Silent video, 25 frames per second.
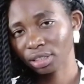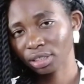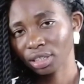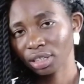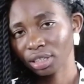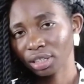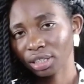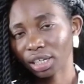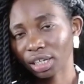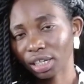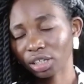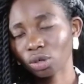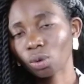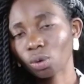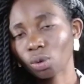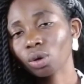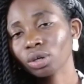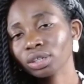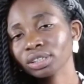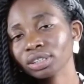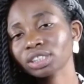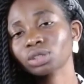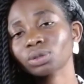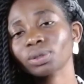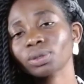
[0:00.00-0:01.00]
Now, the
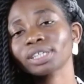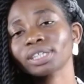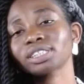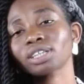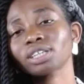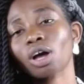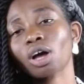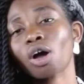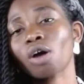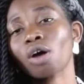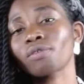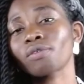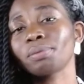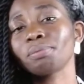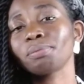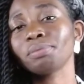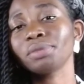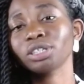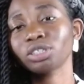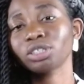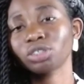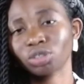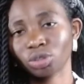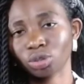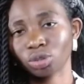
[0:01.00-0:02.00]
constituents of a
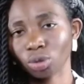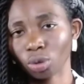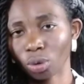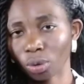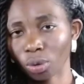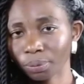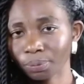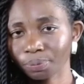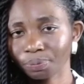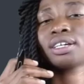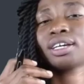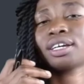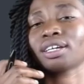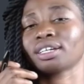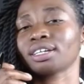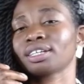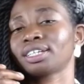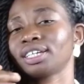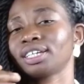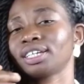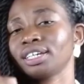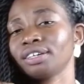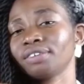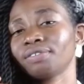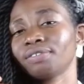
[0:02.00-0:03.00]
mixture
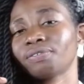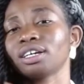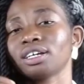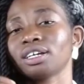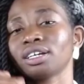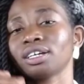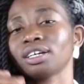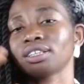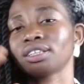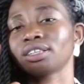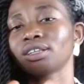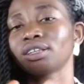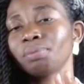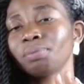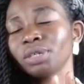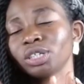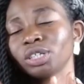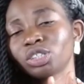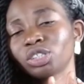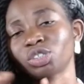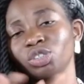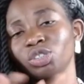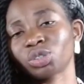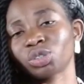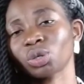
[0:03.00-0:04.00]
give the
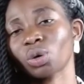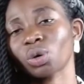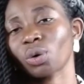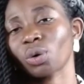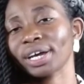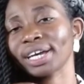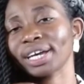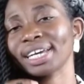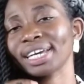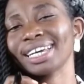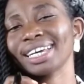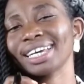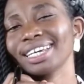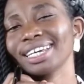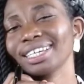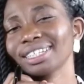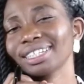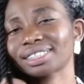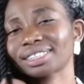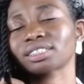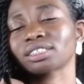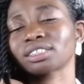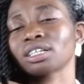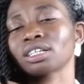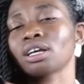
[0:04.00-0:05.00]
mixture its
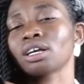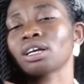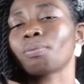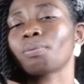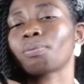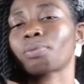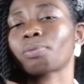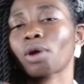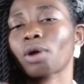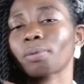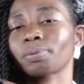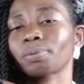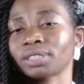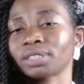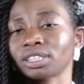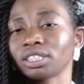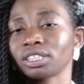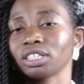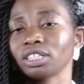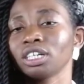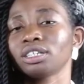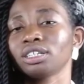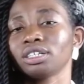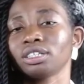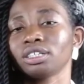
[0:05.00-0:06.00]
property.
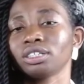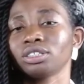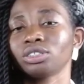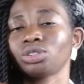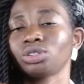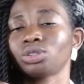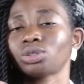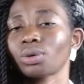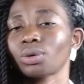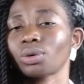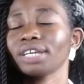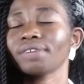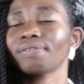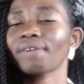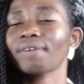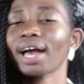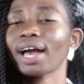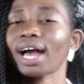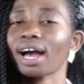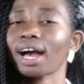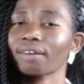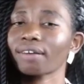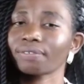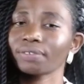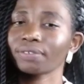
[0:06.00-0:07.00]
So if I
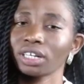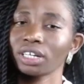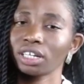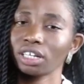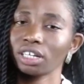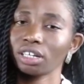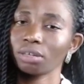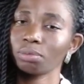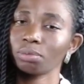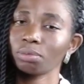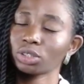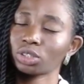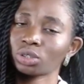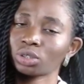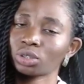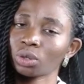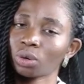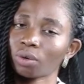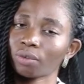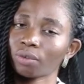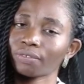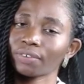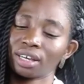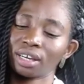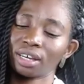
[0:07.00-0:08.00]
have a mixture of
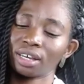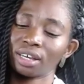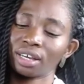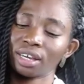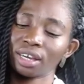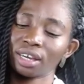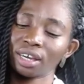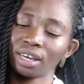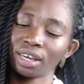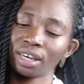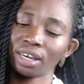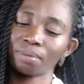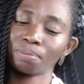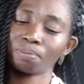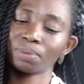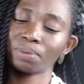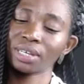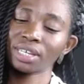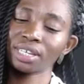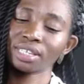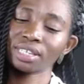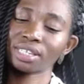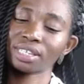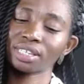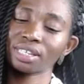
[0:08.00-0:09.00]
A, B,
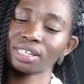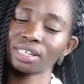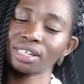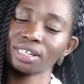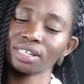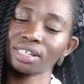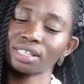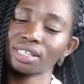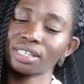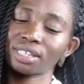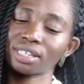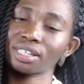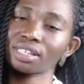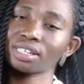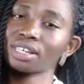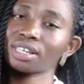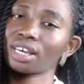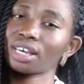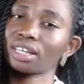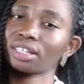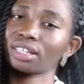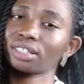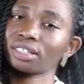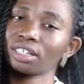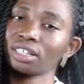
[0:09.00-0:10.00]
C, D, and
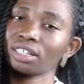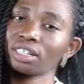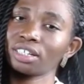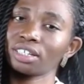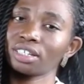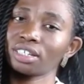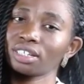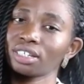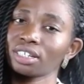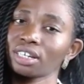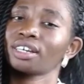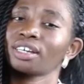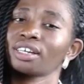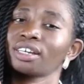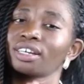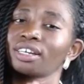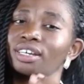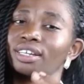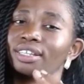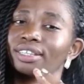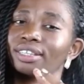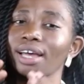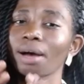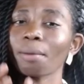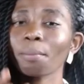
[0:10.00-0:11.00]
E,
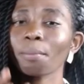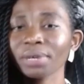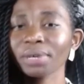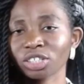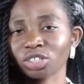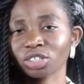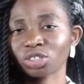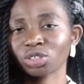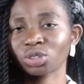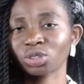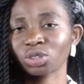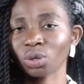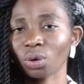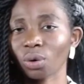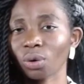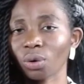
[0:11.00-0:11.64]
that mixture